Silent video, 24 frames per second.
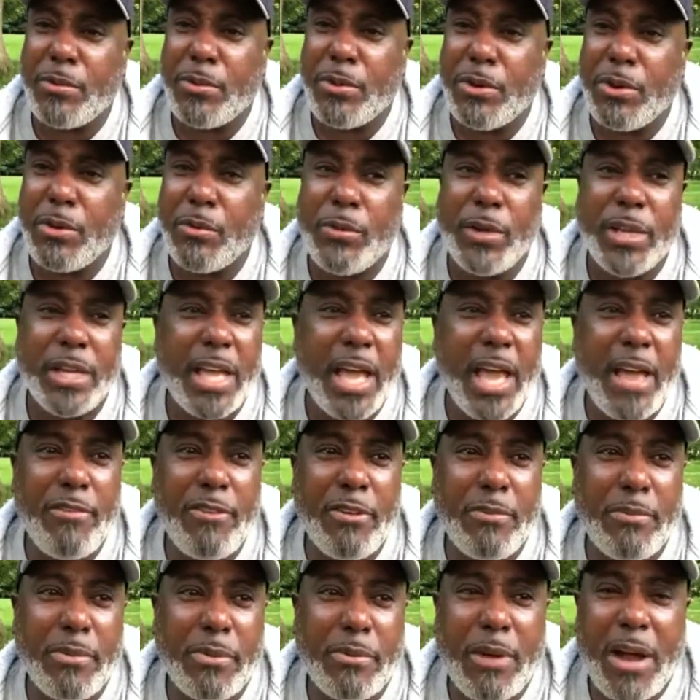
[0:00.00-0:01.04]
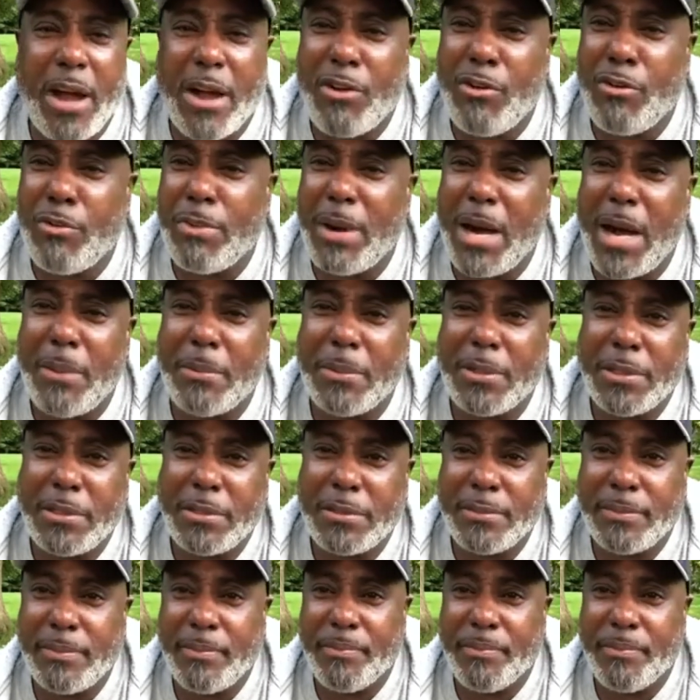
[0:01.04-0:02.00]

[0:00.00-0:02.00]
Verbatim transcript: you know, we gave you Barack Obama.